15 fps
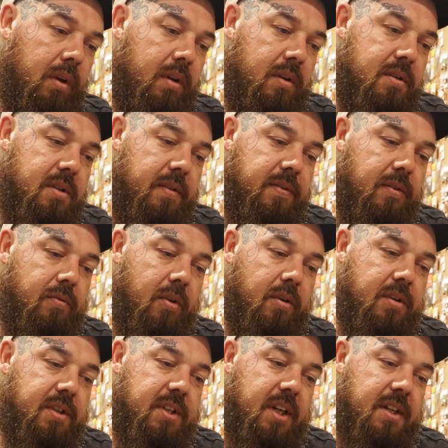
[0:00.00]
So if your
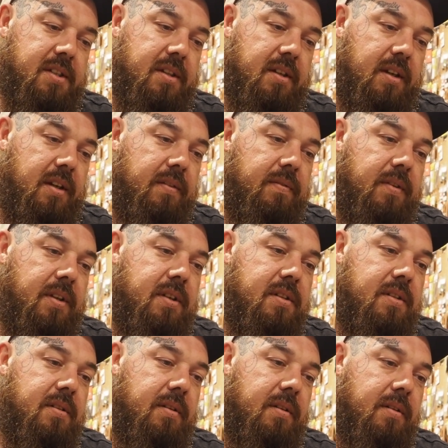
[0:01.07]
rod doesn't have these
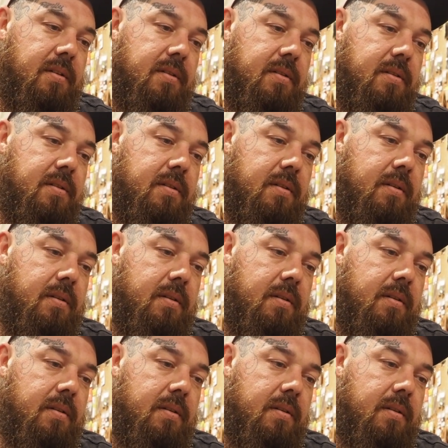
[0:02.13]
dots,